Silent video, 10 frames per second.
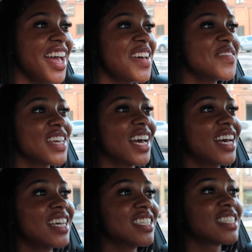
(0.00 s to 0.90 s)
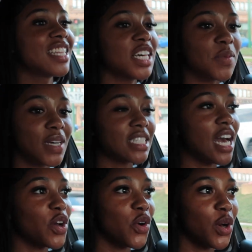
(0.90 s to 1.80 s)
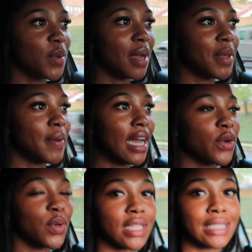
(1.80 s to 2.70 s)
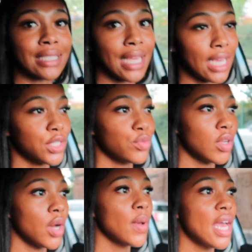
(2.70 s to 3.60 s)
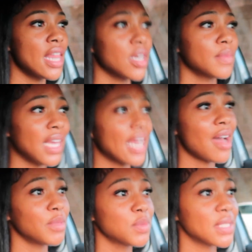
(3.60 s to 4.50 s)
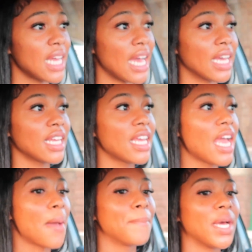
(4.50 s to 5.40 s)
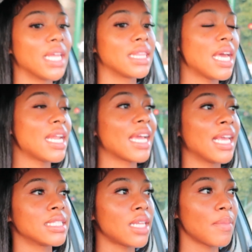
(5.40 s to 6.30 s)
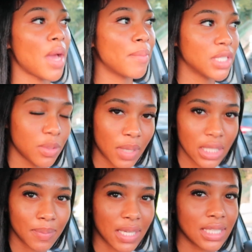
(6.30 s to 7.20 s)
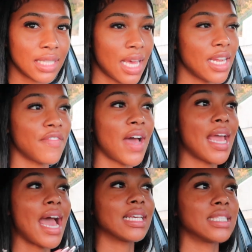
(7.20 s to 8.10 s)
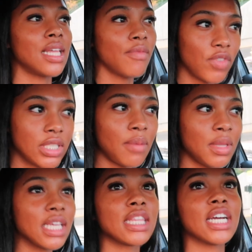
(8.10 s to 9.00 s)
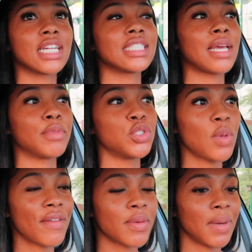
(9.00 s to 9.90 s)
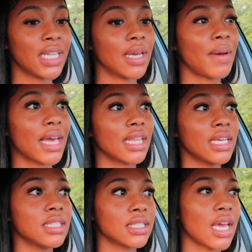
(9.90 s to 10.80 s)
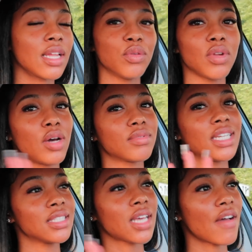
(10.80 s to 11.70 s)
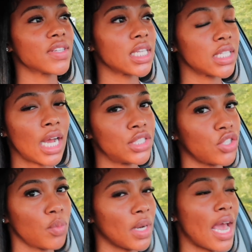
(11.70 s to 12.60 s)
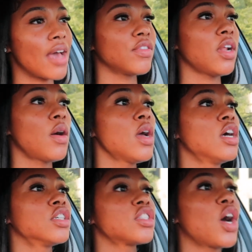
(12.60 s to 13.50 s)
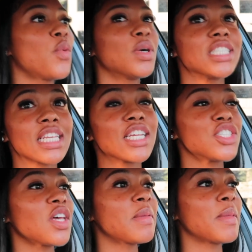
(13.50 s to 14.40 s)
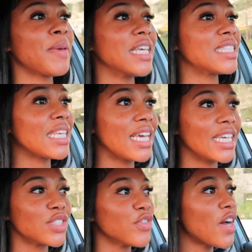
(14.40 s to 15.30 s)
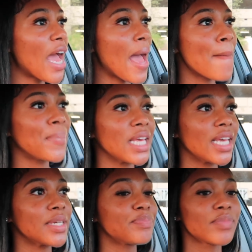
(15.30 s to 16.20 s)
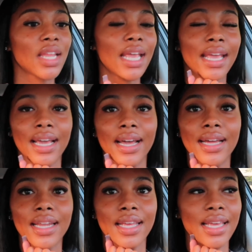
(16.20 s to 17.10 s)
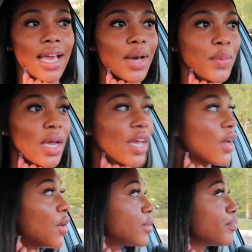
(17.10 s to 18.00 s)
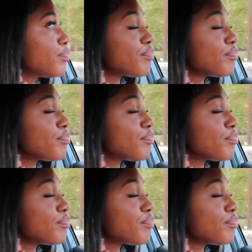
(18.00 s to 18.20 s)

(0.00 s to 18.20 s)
Because they're the ones I call when I be buying all these things, you know. They're gonna be like, how much was that? But then I can't tell them how much it was, because then if I ask them for something, they're gonna say, but you have the money to buy this. And you know, that's just a conversation I don't want to have, you know. So we're just gonna show them the pieces, real happy. And yeah, when I get home.